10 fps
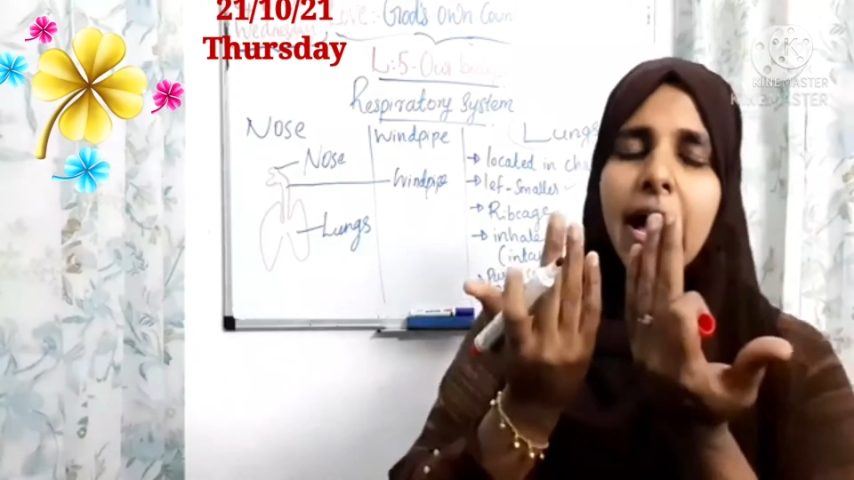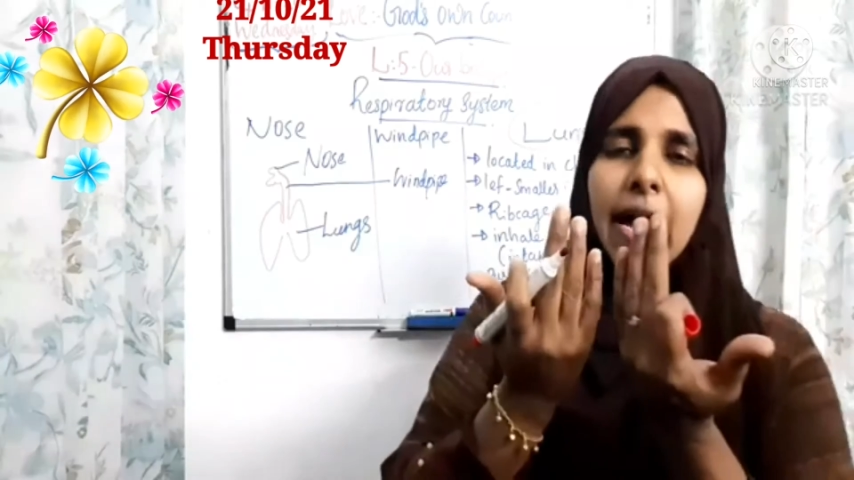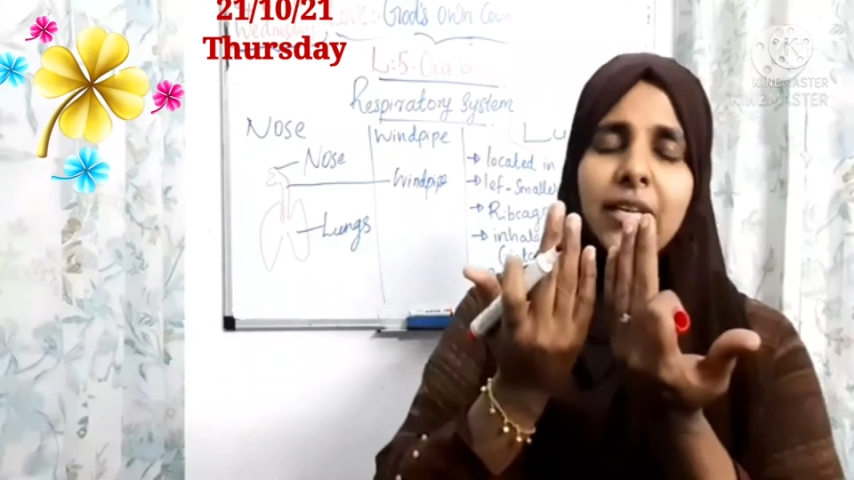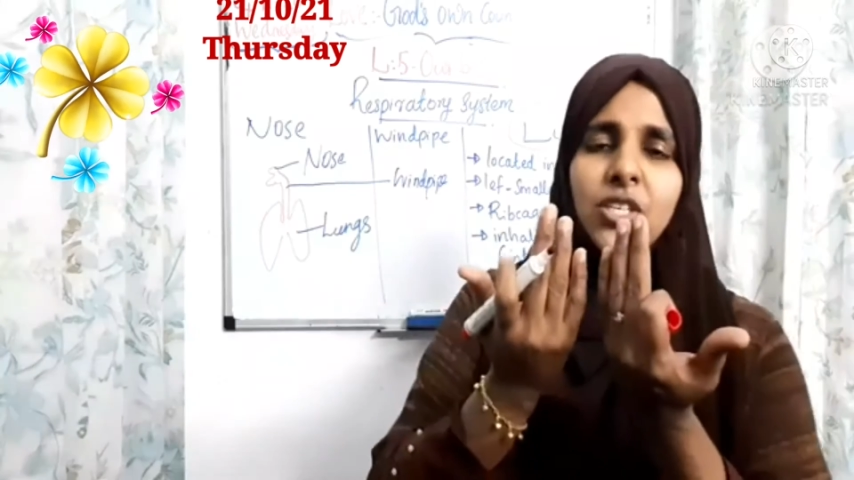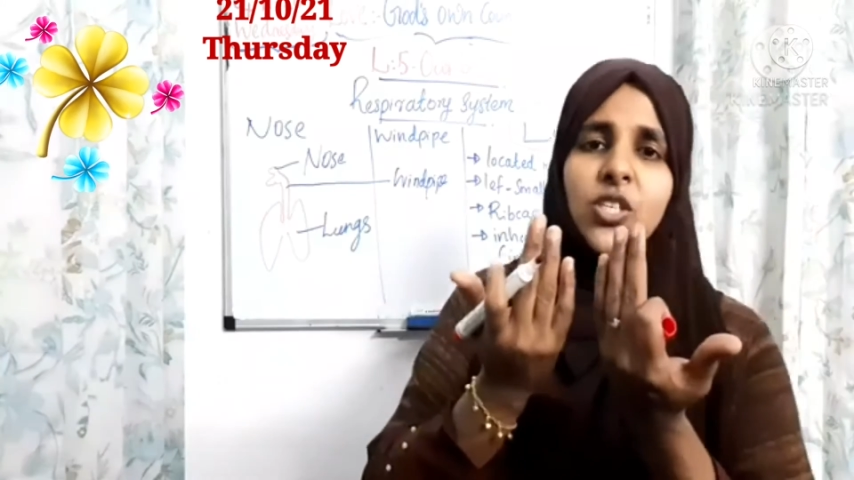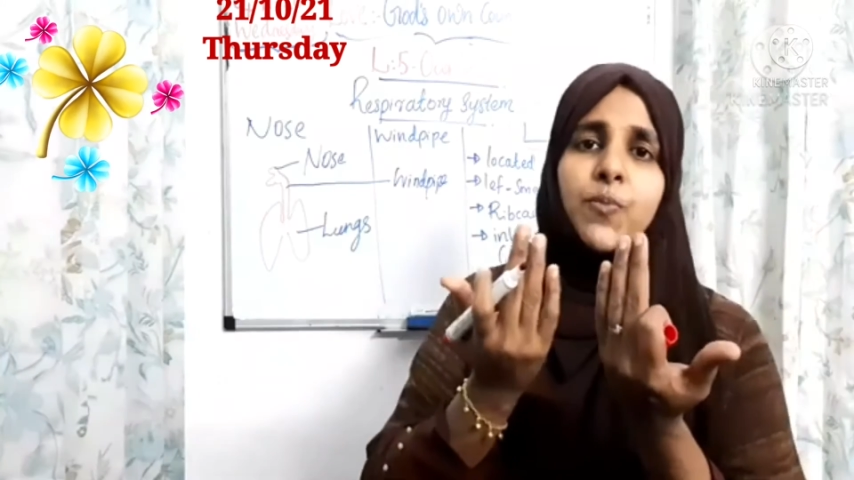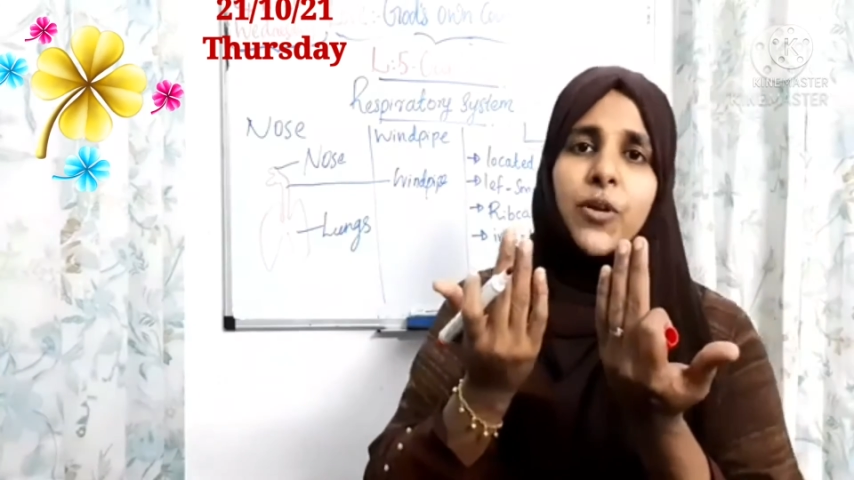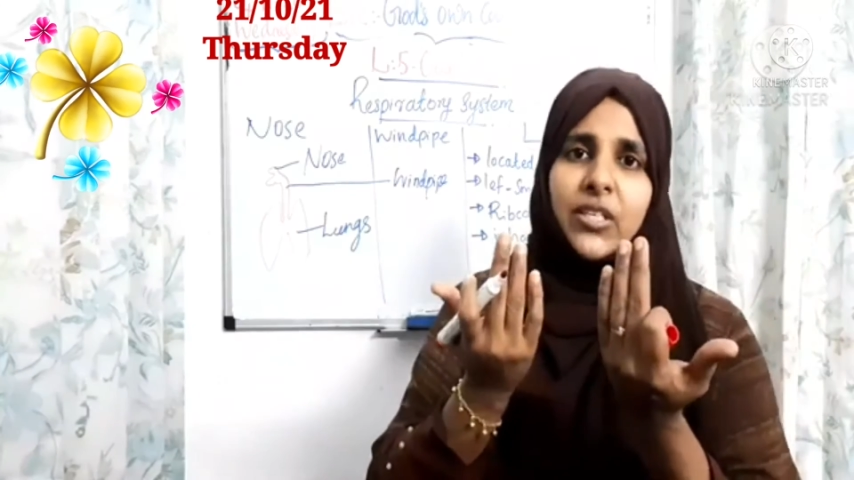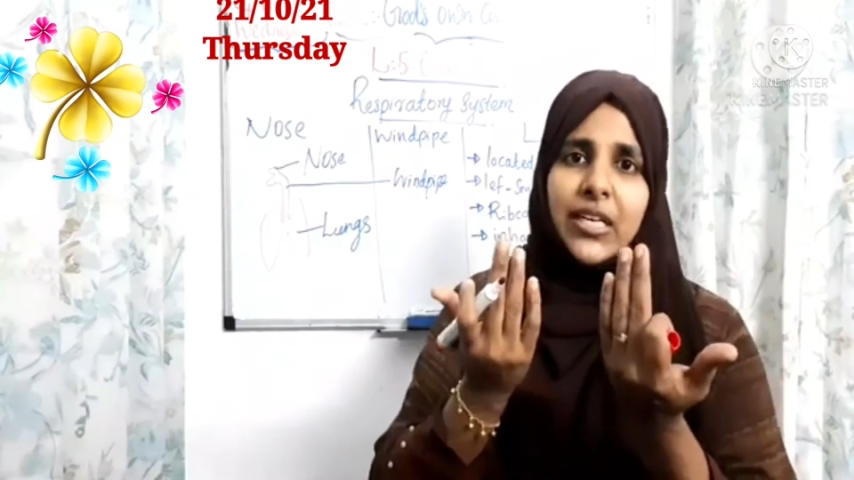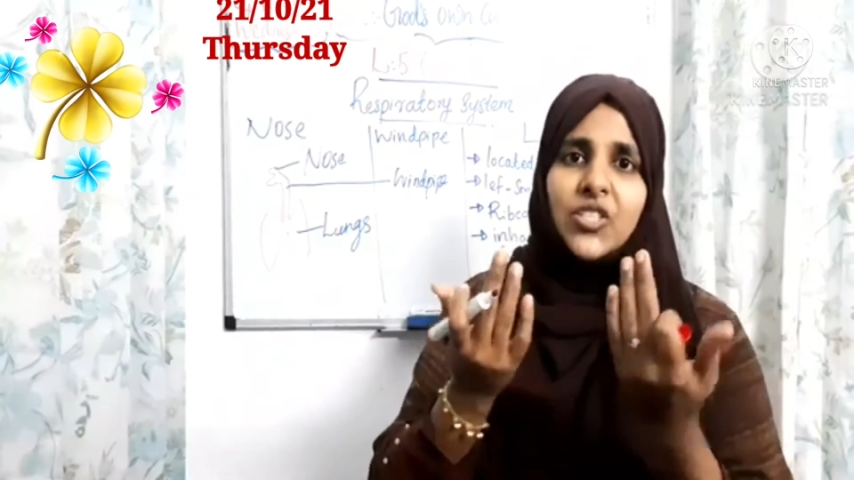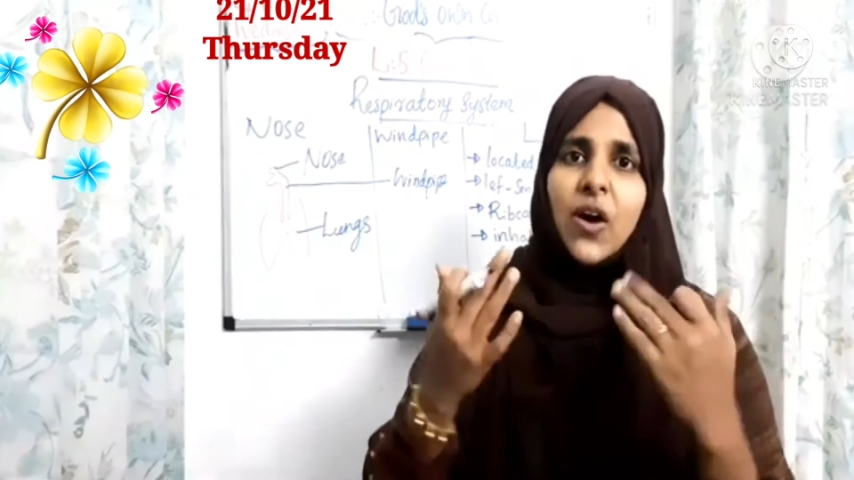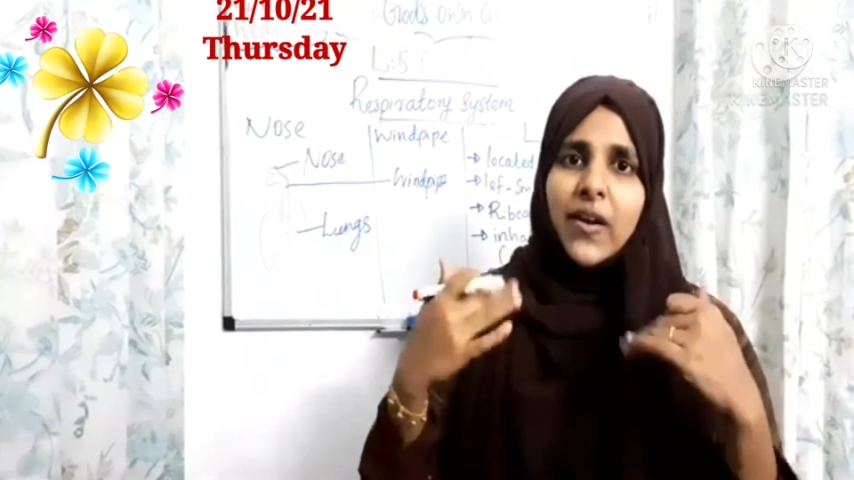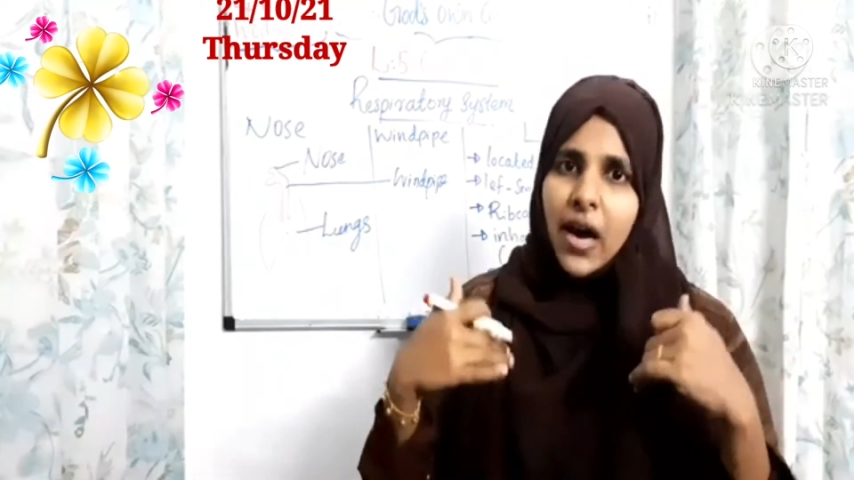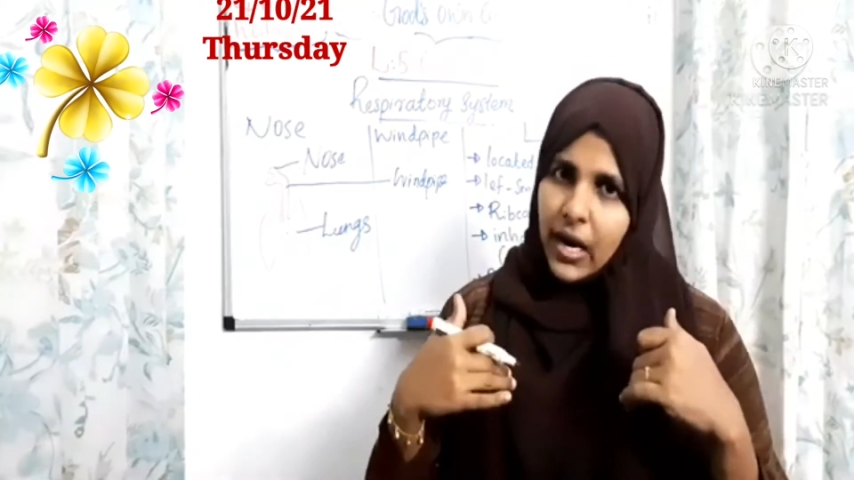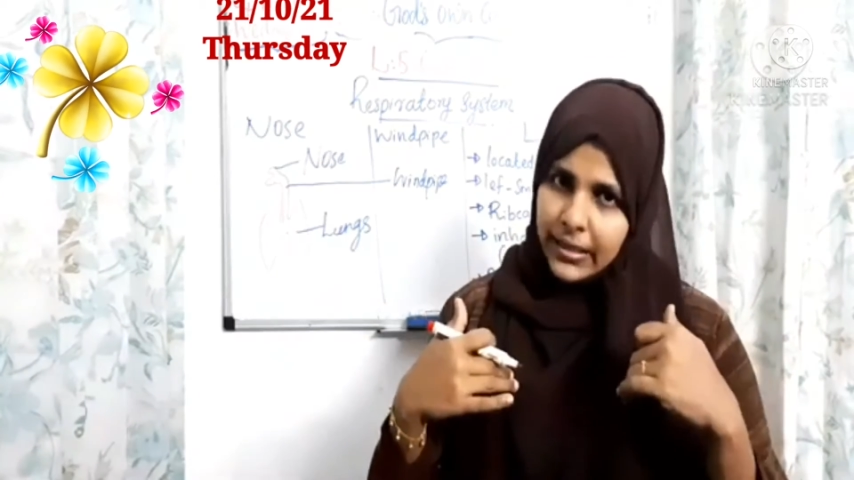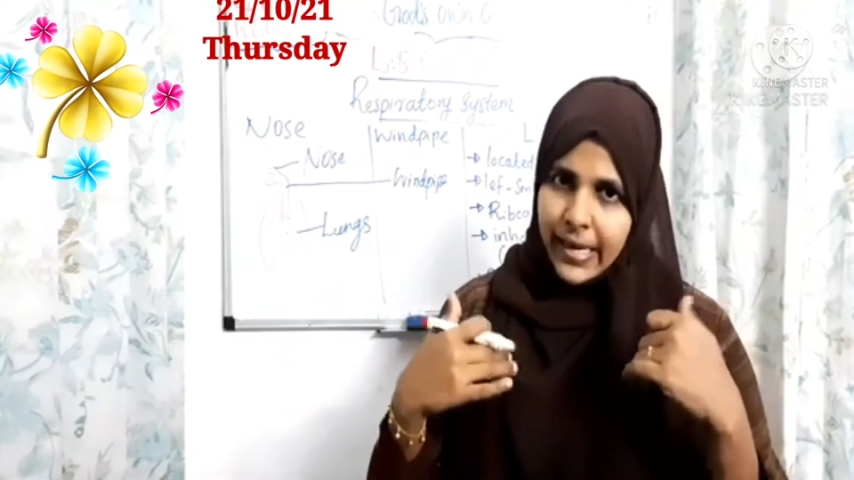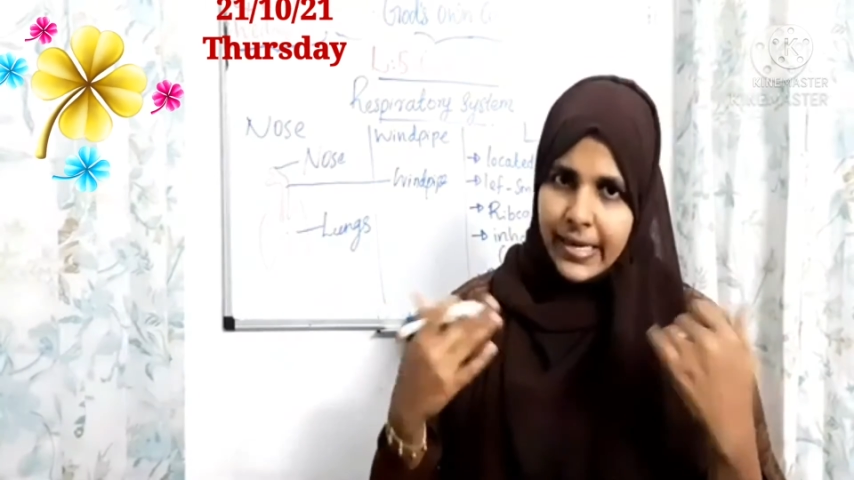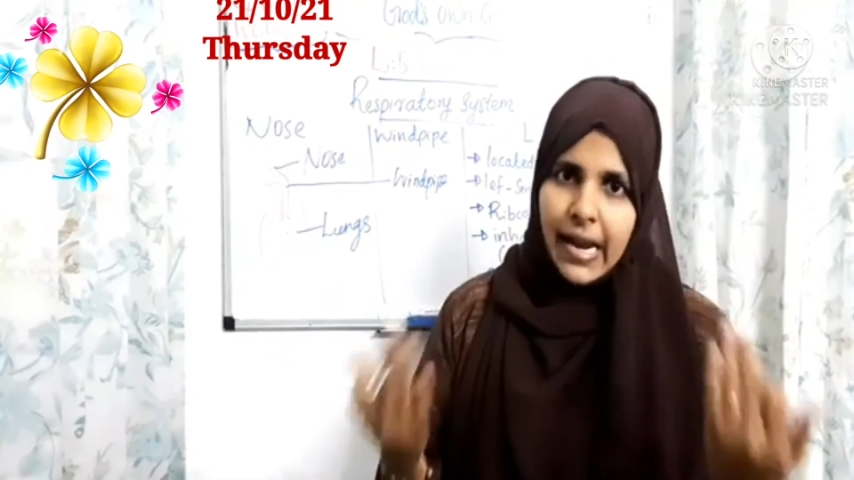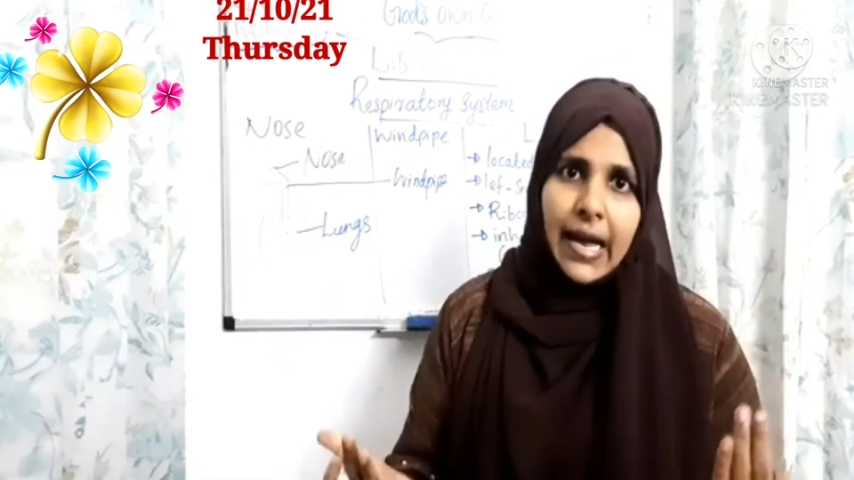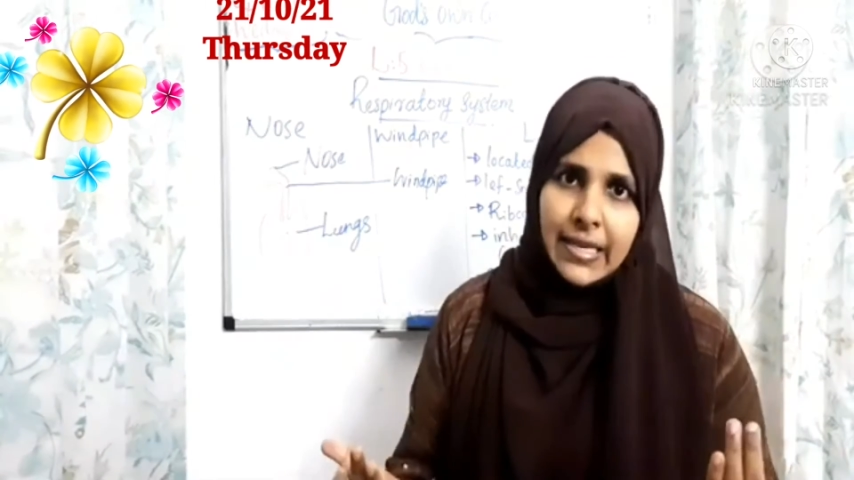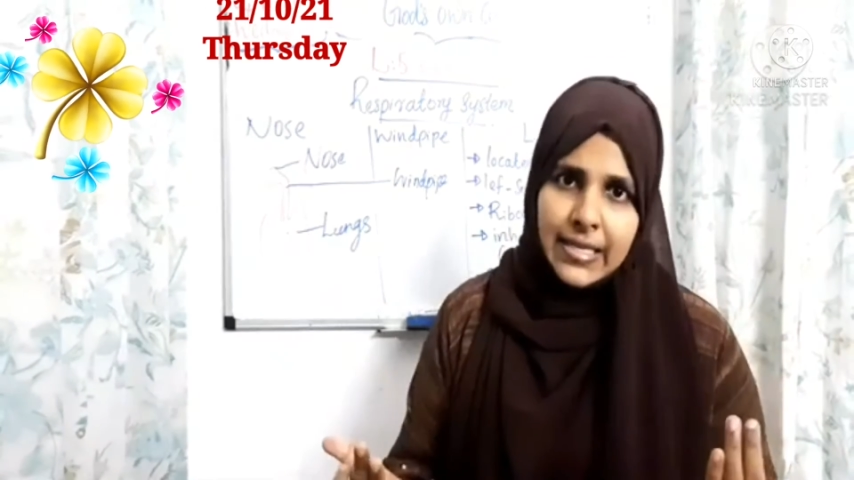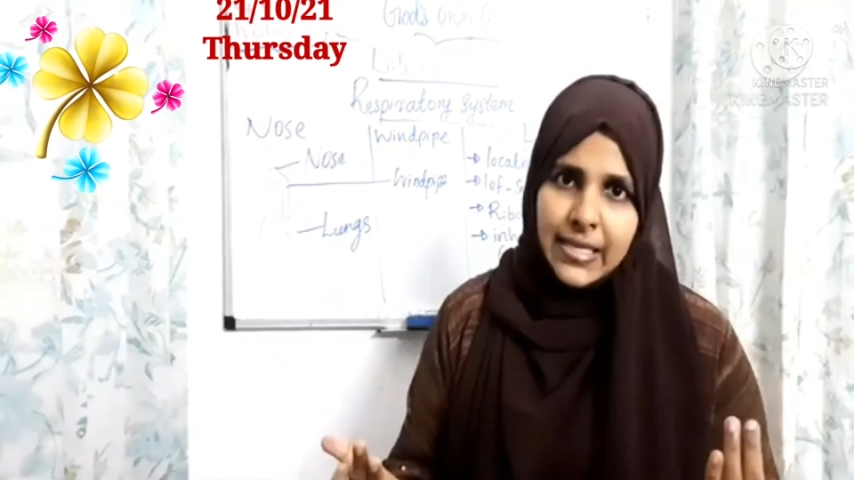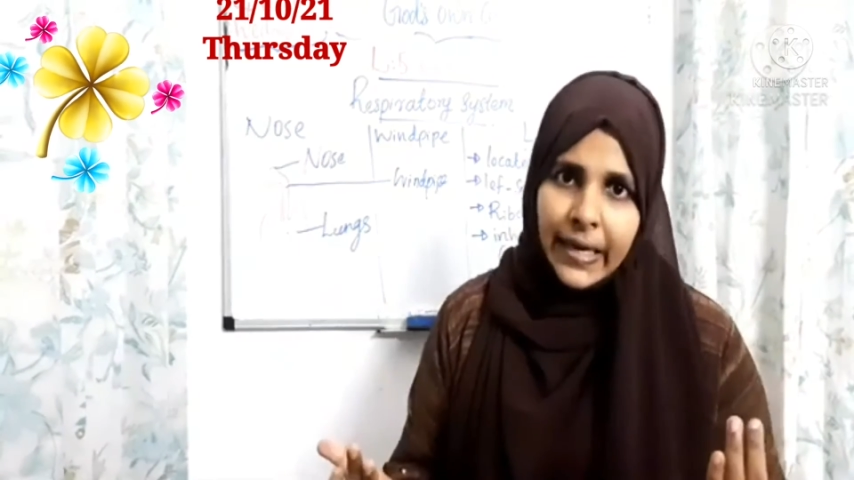and it protects our heart and lungs.